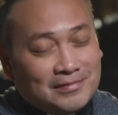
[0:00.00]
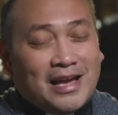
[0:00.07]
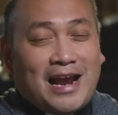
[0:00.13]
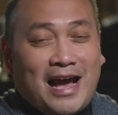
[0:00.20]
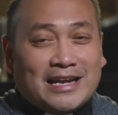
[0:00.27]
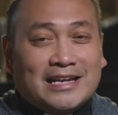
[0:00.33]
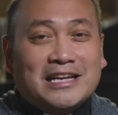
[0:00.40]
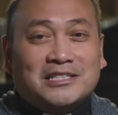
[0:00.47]
and
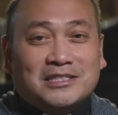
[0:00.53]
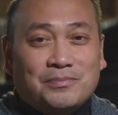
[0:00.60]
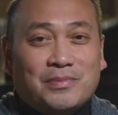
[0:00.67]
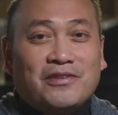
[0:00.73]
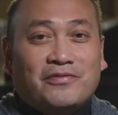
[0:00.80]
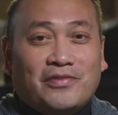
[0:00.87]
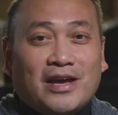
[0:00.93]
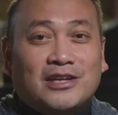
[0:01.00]
I need to
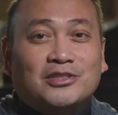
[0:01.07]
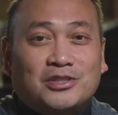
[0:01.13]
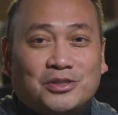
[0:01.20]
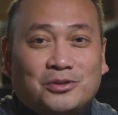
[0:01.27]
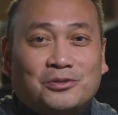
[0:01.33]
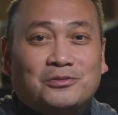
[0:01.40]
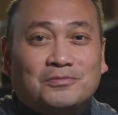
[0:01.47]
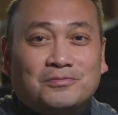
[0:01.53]
be fed
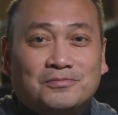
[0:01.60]
too.